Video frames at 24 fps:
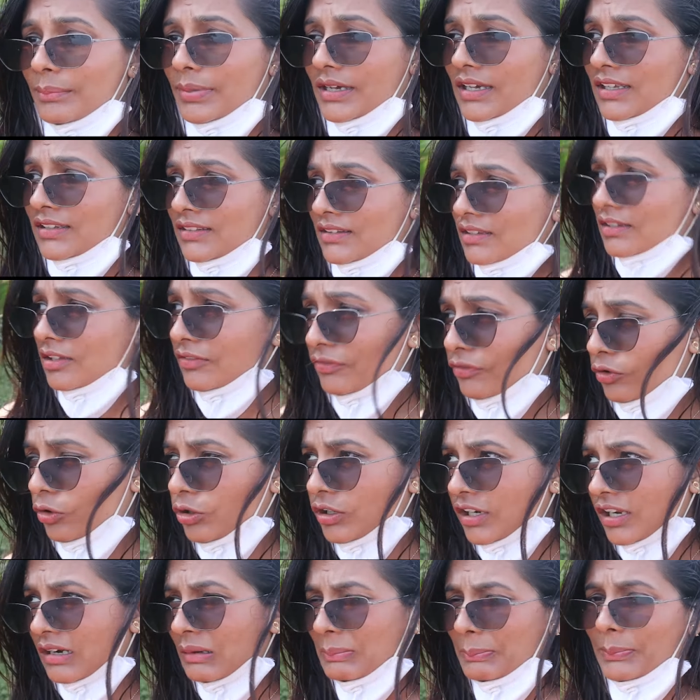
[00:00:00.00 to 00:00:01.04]
Betul
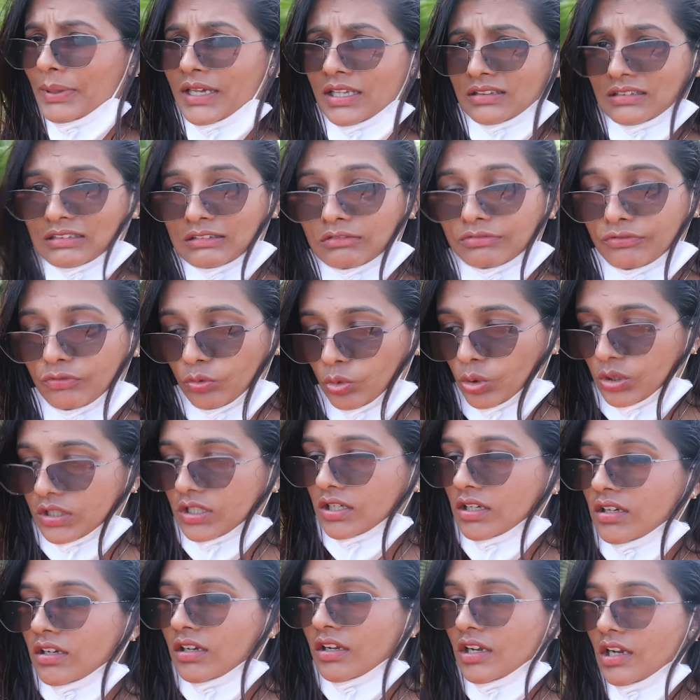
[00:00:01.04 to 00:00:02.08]
Fort and Betul
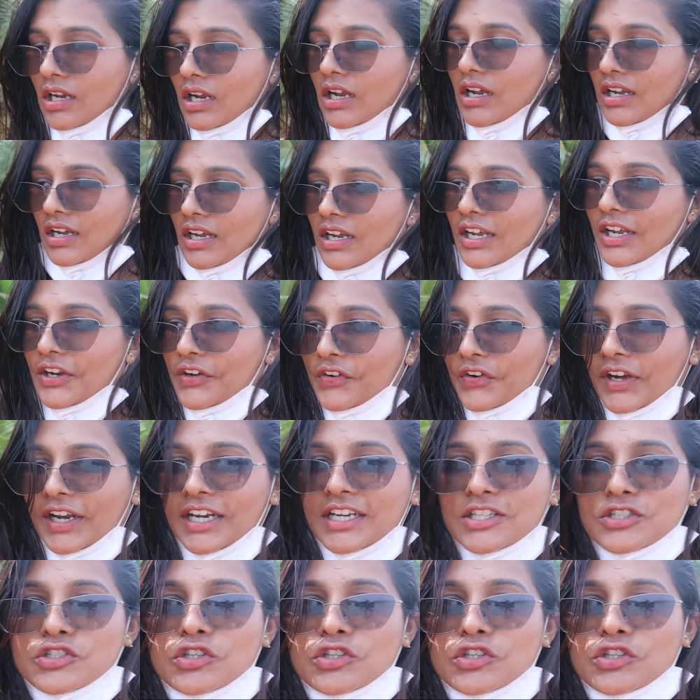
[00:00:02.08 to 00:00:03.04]
Fort right